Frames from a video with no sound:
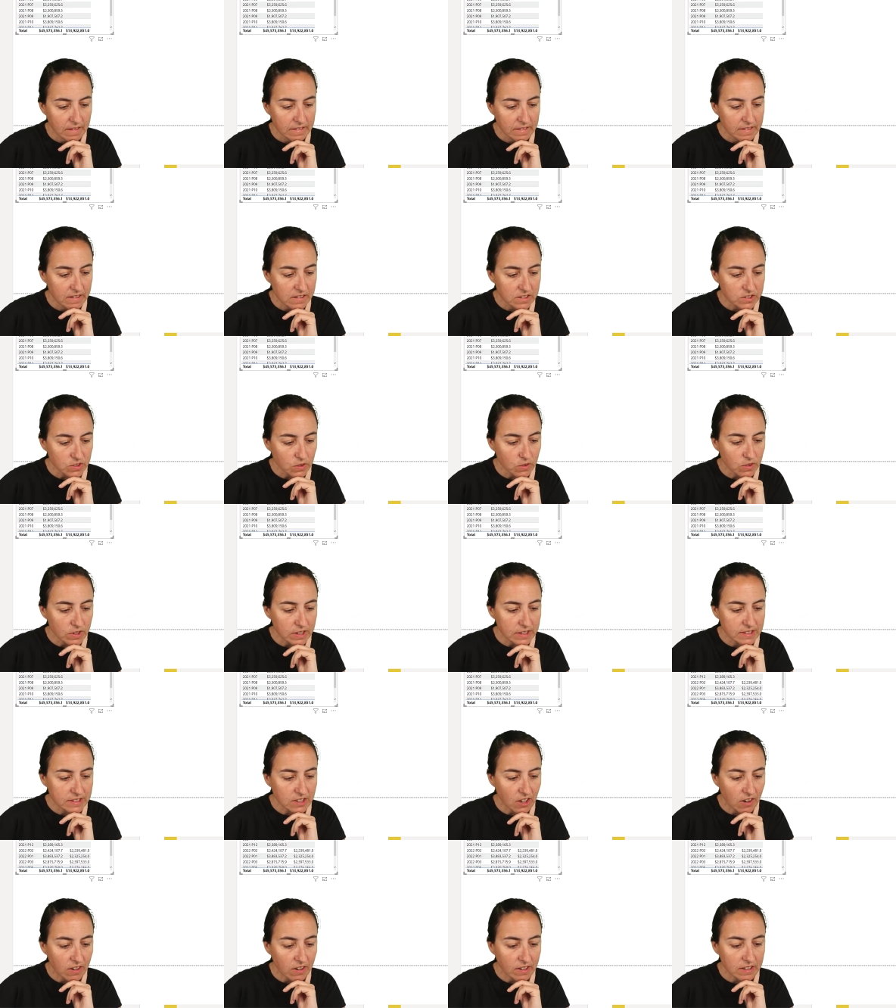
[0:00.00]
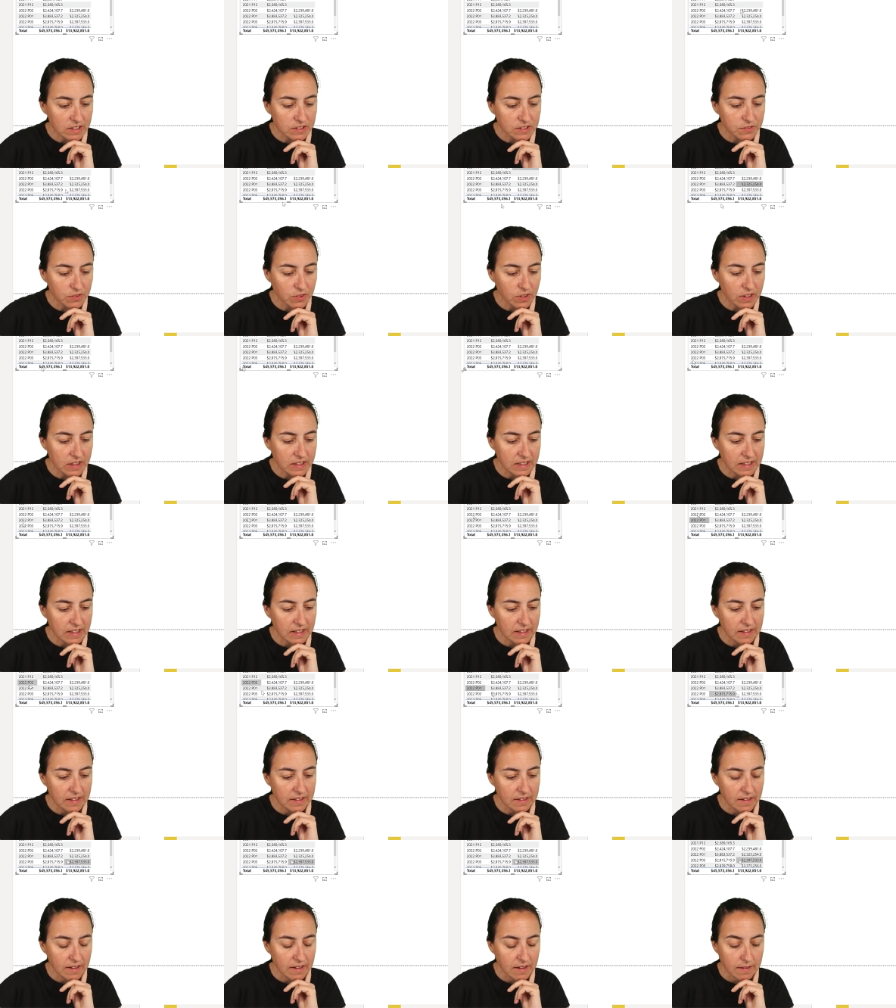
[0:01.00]
there's only targets for the
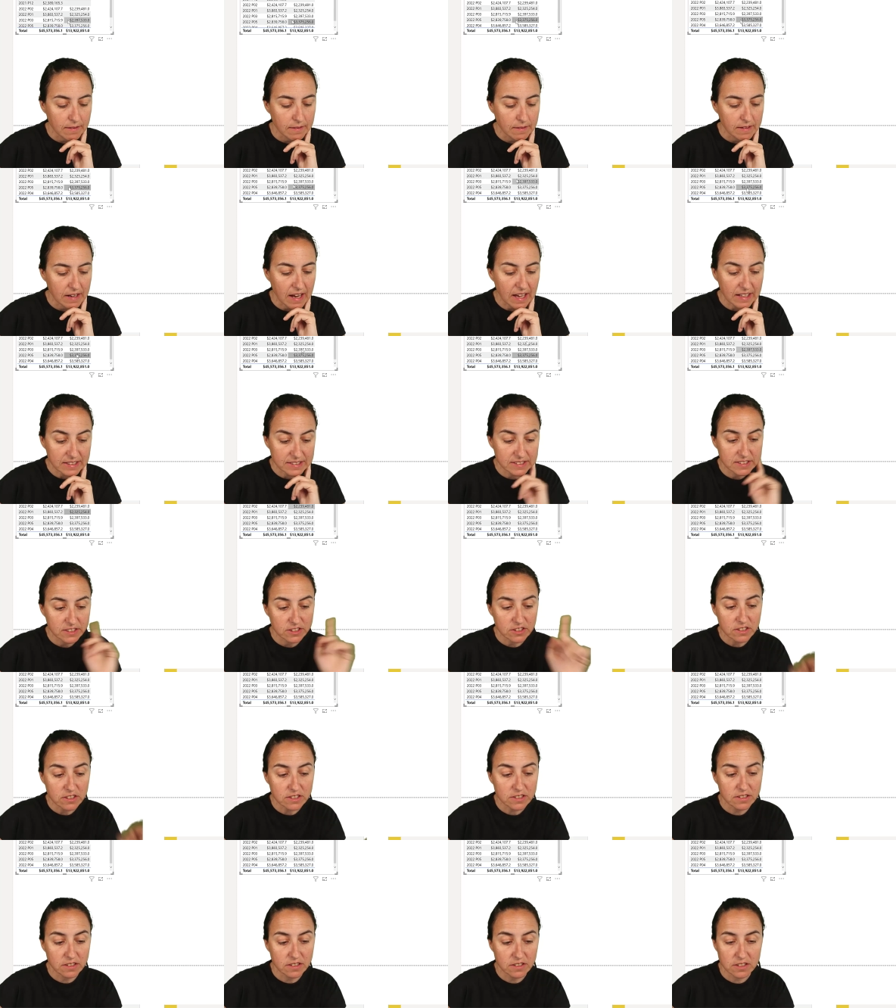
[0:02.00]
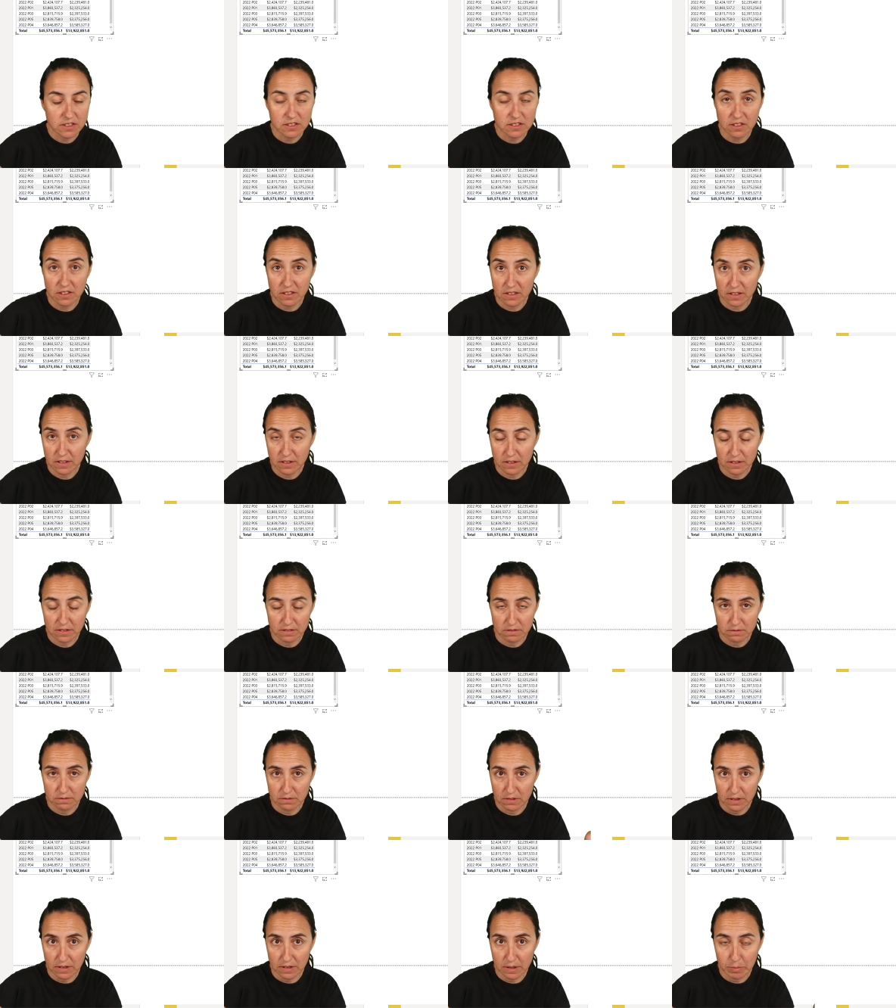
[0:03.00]
uh, last years. There's nothing
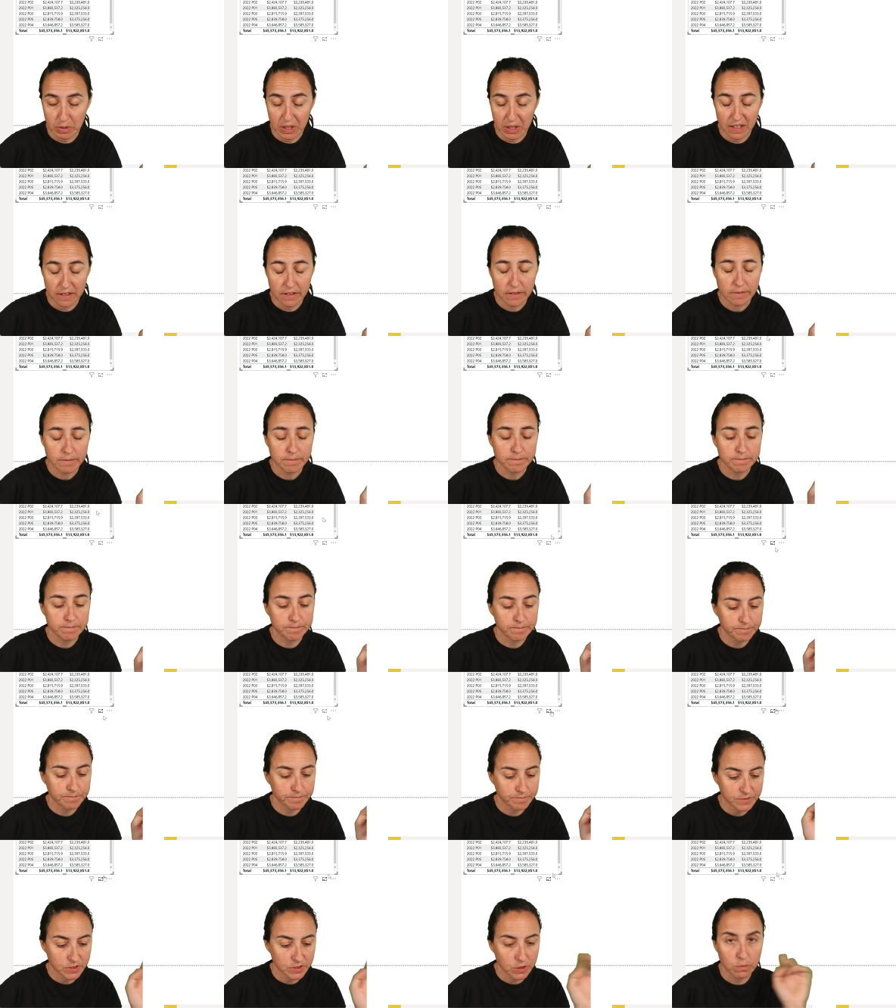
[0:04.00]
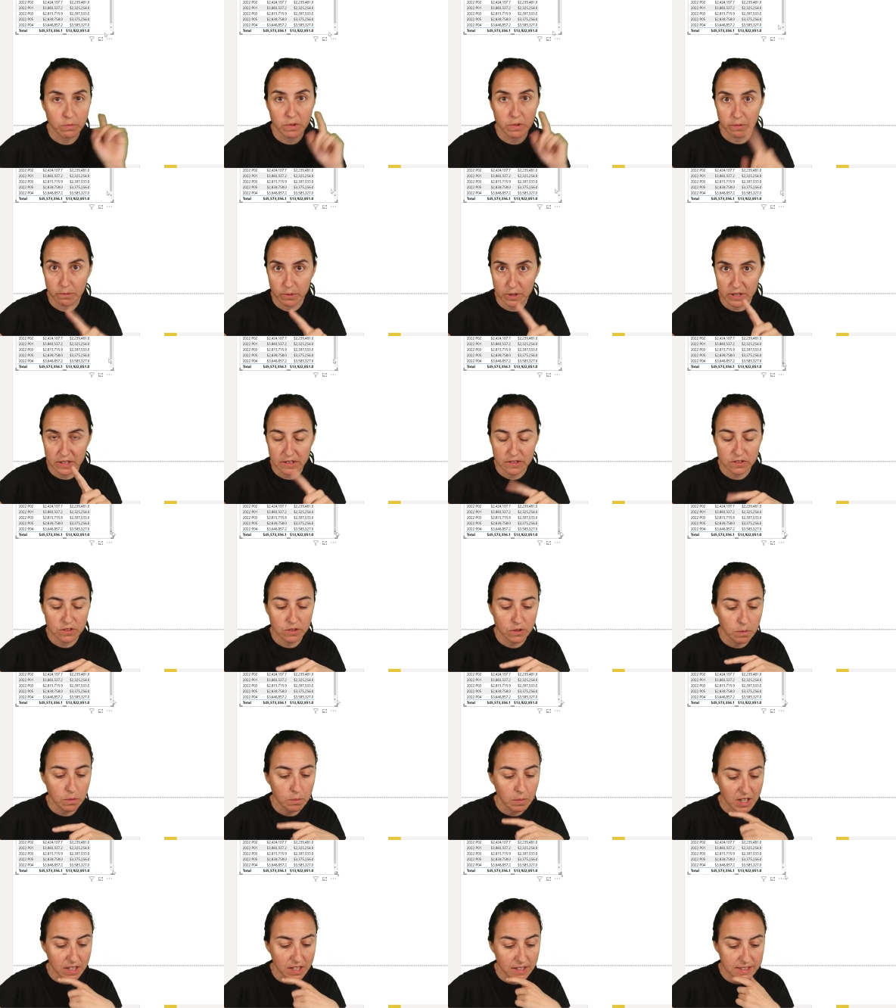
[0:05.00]
in, in the beginning. So we will need to
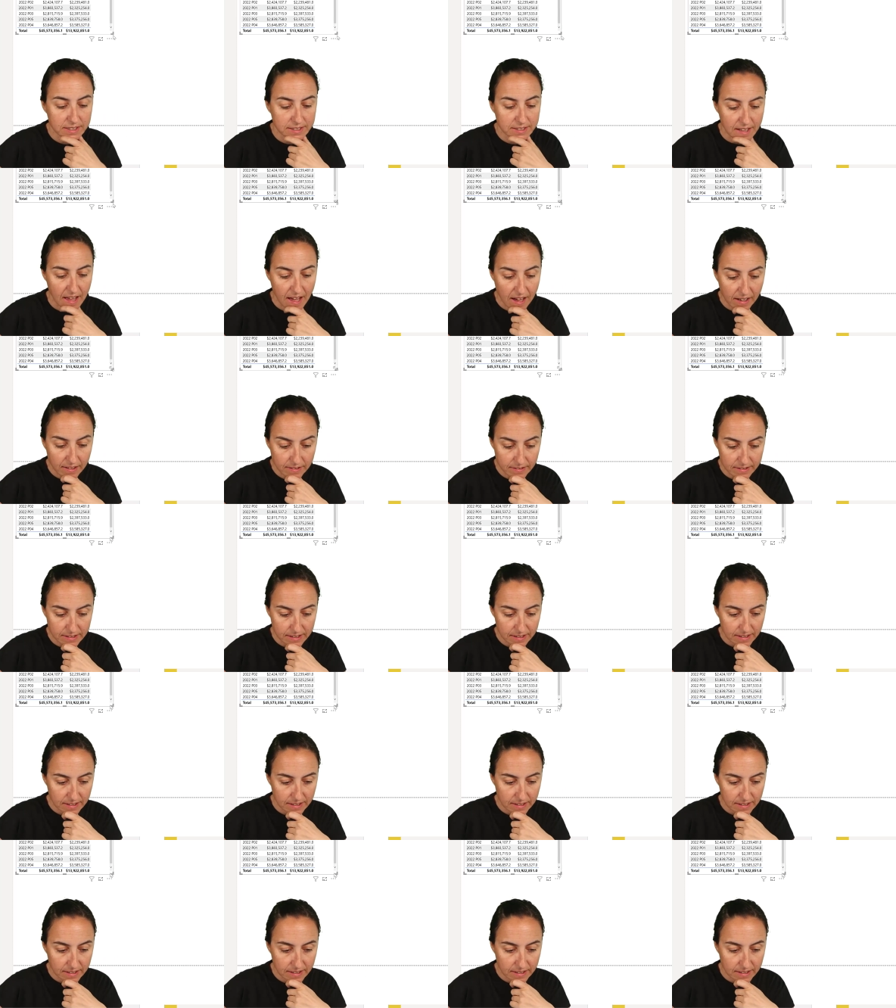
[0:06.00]
manage that.